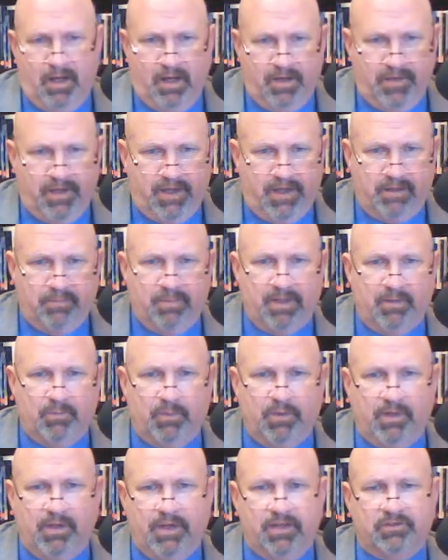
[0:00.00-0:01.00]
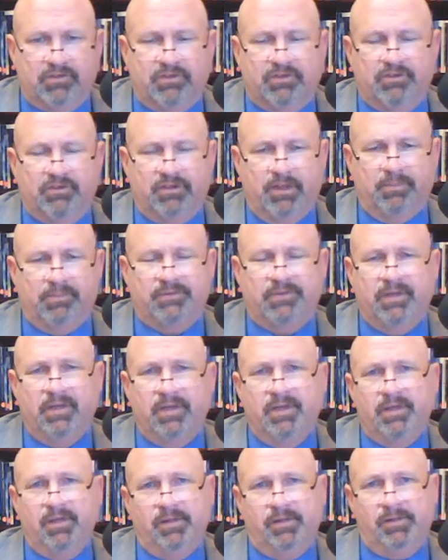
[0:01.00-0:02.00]
they can be in relationships,
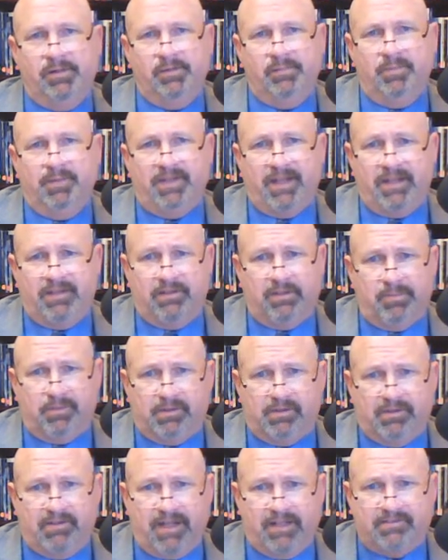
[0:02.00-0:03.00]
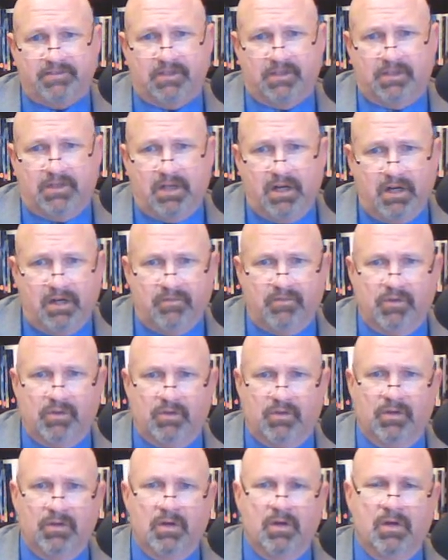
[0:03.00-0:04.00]
but that's a cover
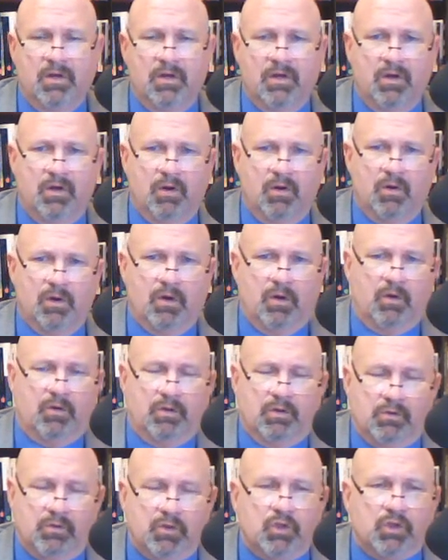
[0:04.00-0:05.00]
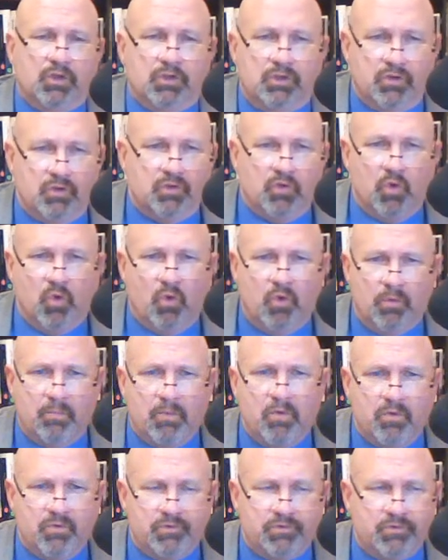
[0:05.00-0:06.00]
or to look
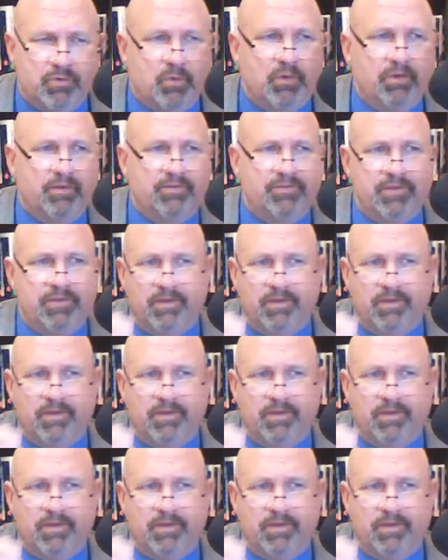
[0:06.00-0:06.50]
normal, sort of, you